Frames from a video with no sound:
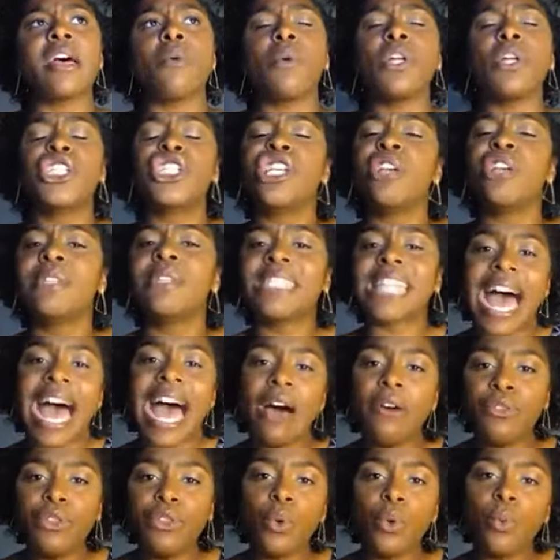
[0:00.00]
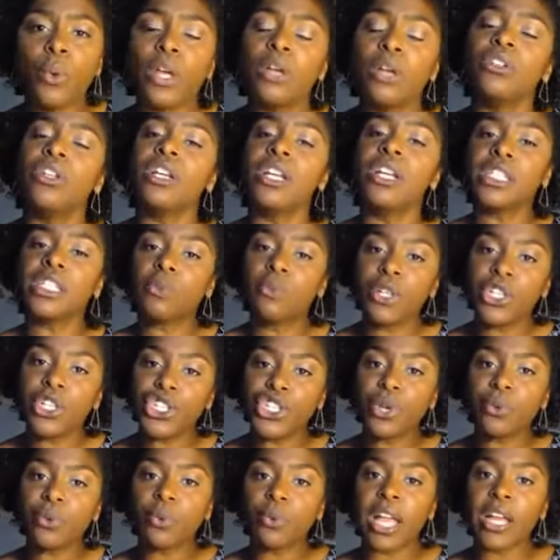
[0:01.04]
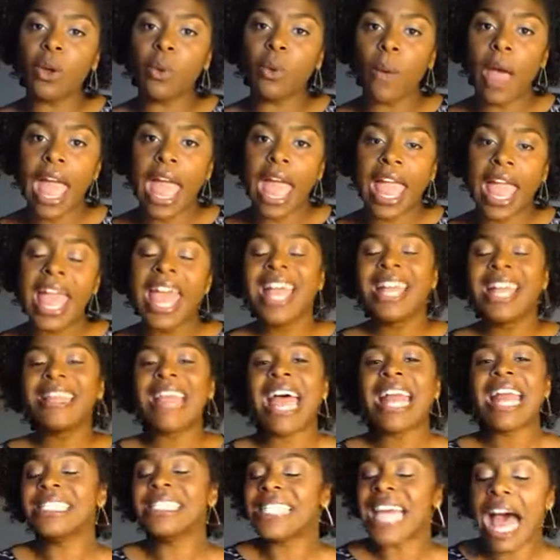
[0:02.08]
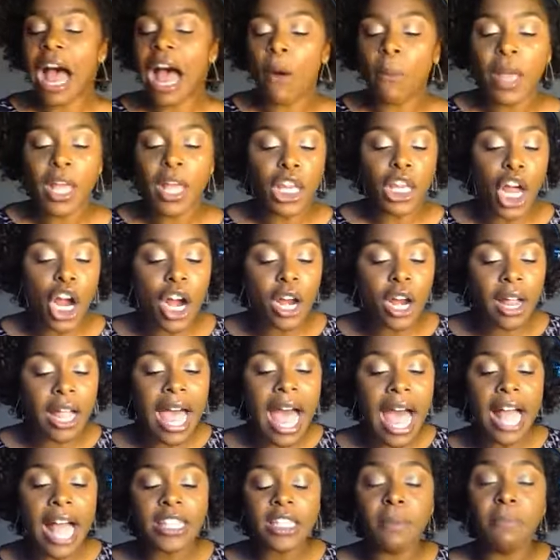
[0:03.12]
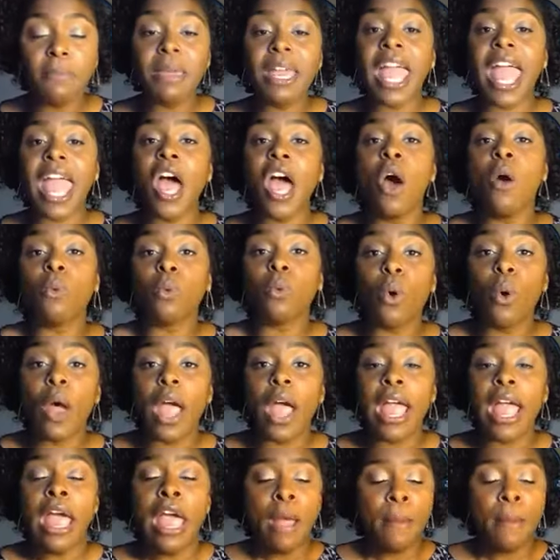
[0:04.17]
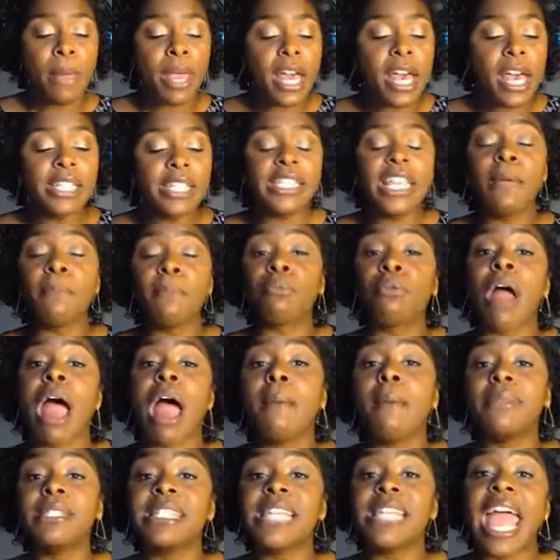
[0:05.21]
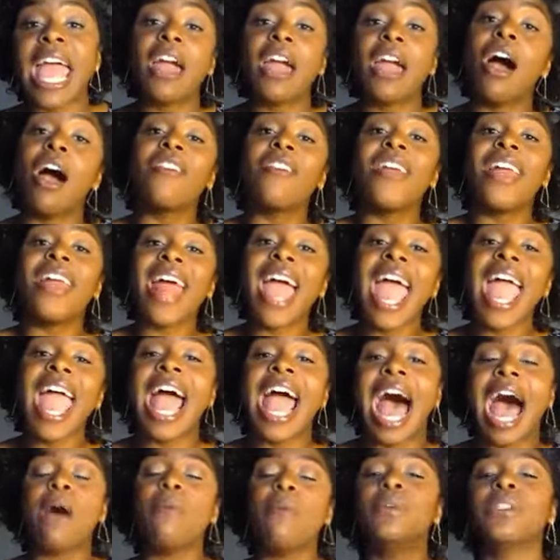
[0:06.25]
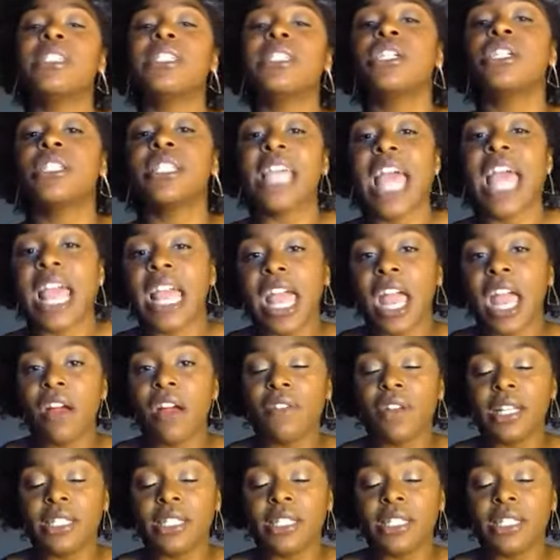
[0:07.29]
when she was out in the wilderness when she ran away. That is how we learn God to be Elroy, because he promised Hagar that, hey, I will still take care of